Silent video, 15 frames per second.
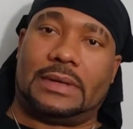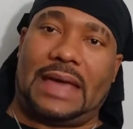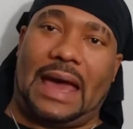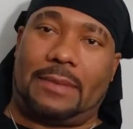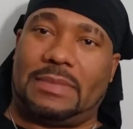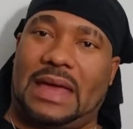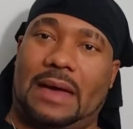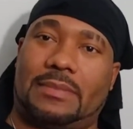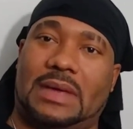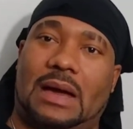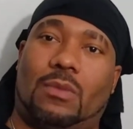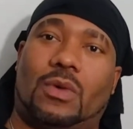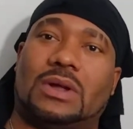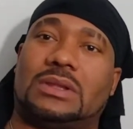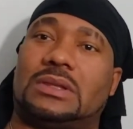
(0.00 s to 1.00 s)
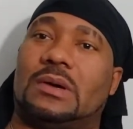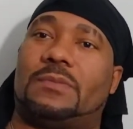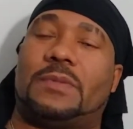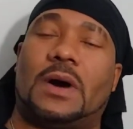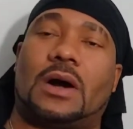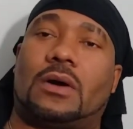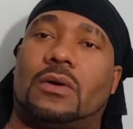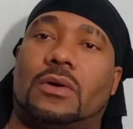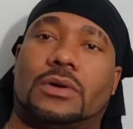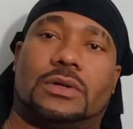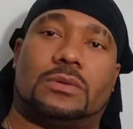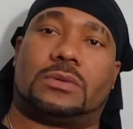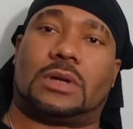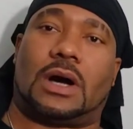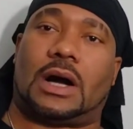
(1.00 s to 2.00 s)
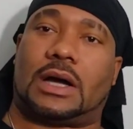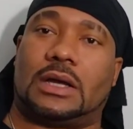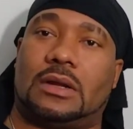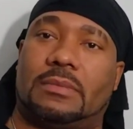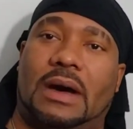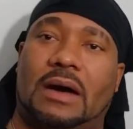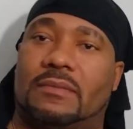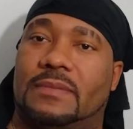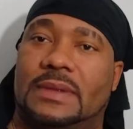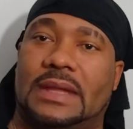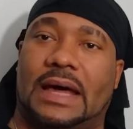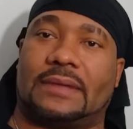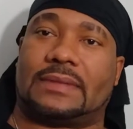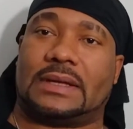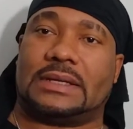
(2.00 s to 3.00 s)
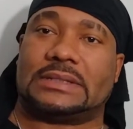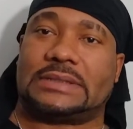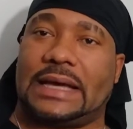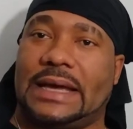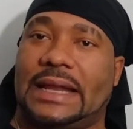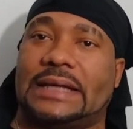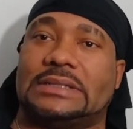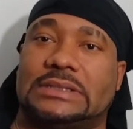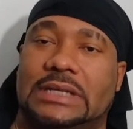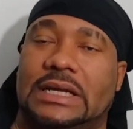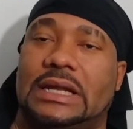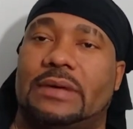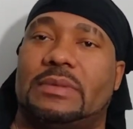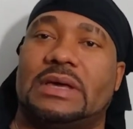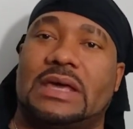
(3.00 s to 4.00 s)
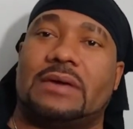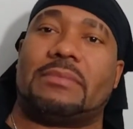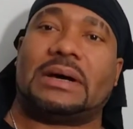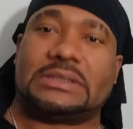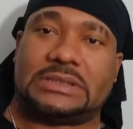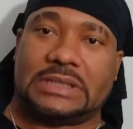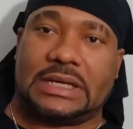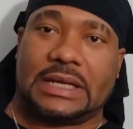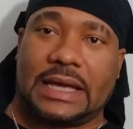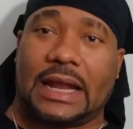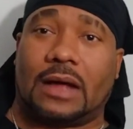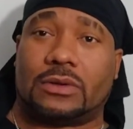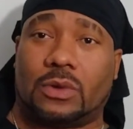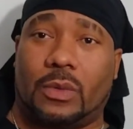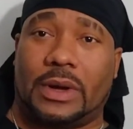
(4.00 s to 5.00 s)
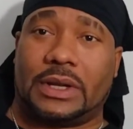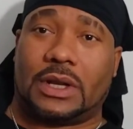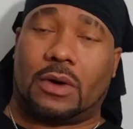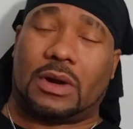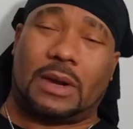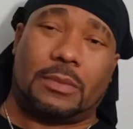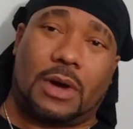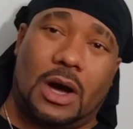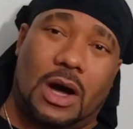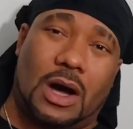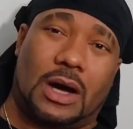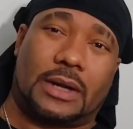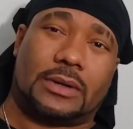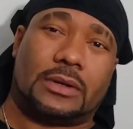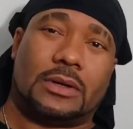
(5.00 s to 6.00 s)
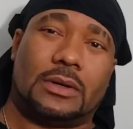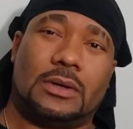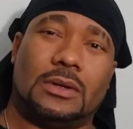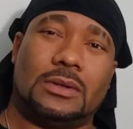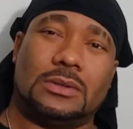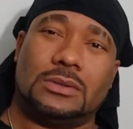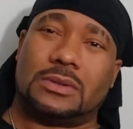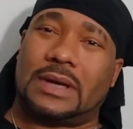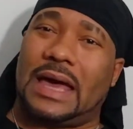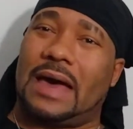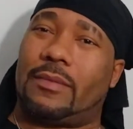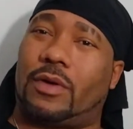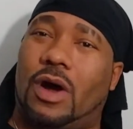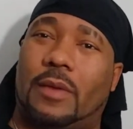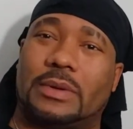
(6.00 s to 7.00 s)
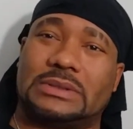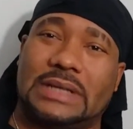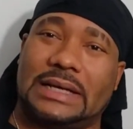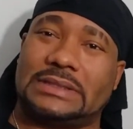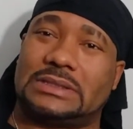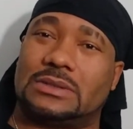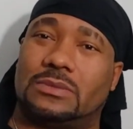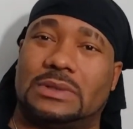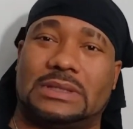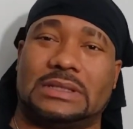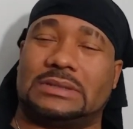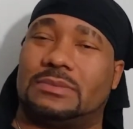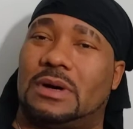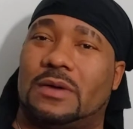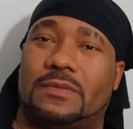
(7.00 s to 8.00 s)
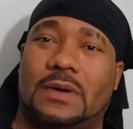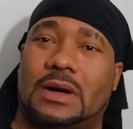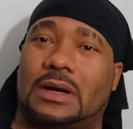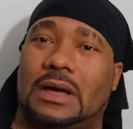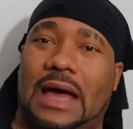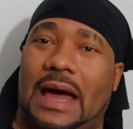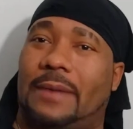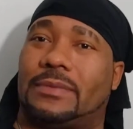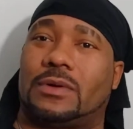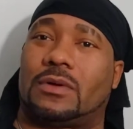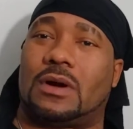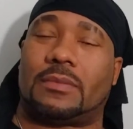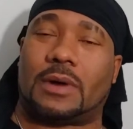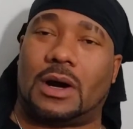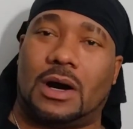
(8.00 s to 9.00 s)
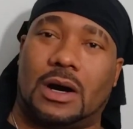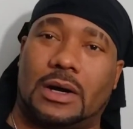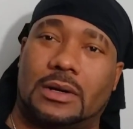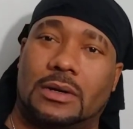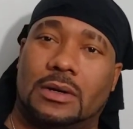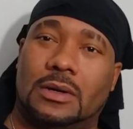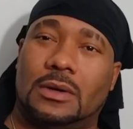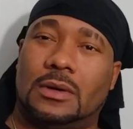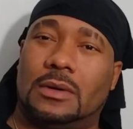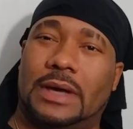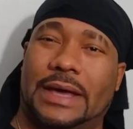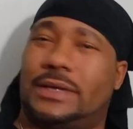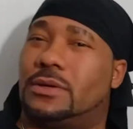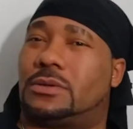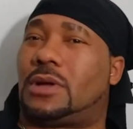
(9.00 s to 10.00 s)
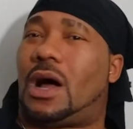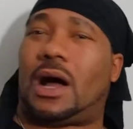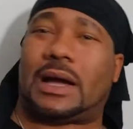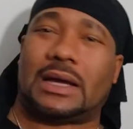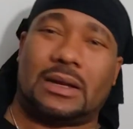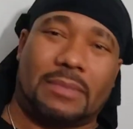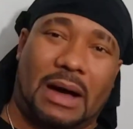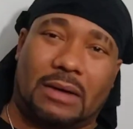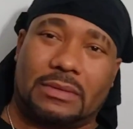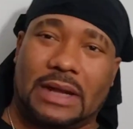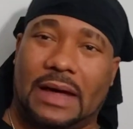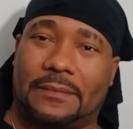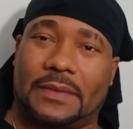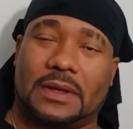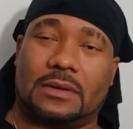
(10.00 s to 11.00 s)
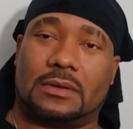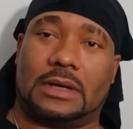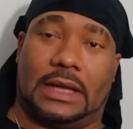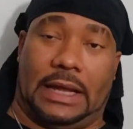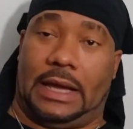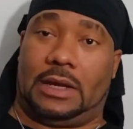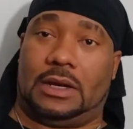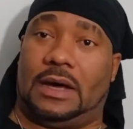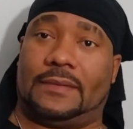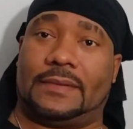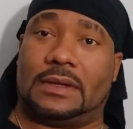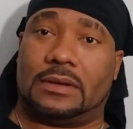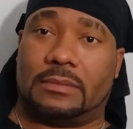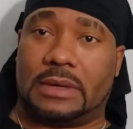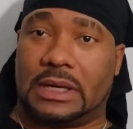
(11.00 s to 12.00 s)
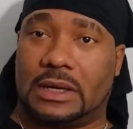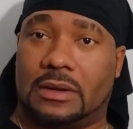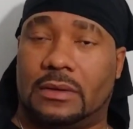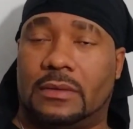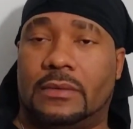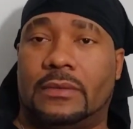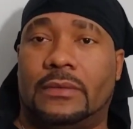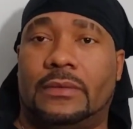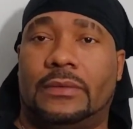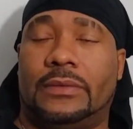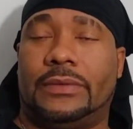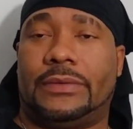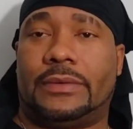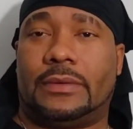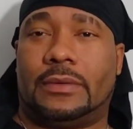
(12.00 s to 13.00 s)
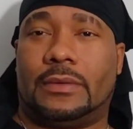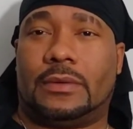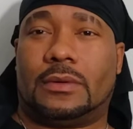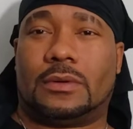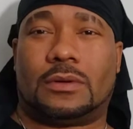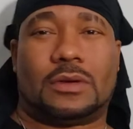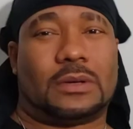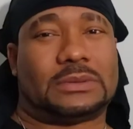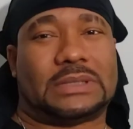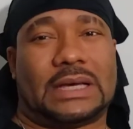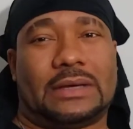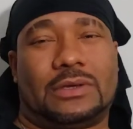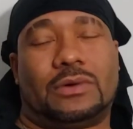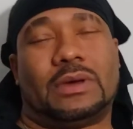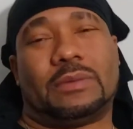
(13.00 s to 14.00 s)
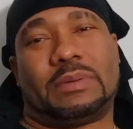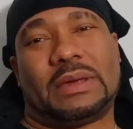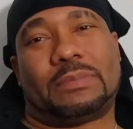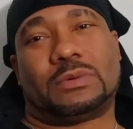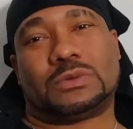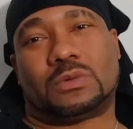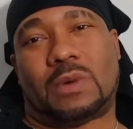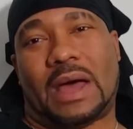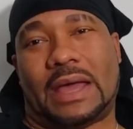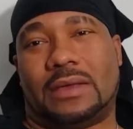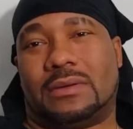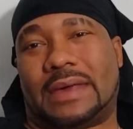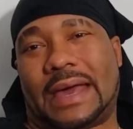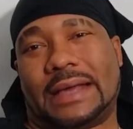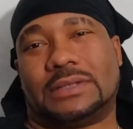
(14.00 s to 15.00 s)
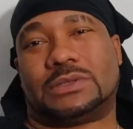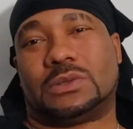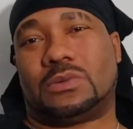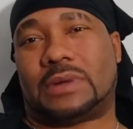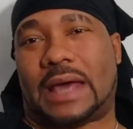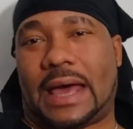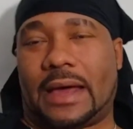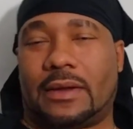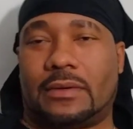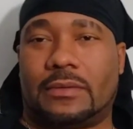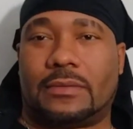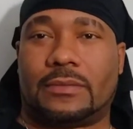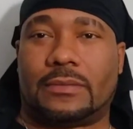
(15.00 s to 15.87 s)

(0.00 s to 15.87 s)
Yeah, yeah, yeah. What the fuck are you talking about? Nothing. Say that shit. Let me get my shit and get out the window, and I'm gone. You can have a conversation with this motherfucker after I'm gone. And you talking about nothing. It ain't nothing to me. You know what I'm saying? You in people's way. You can't do that.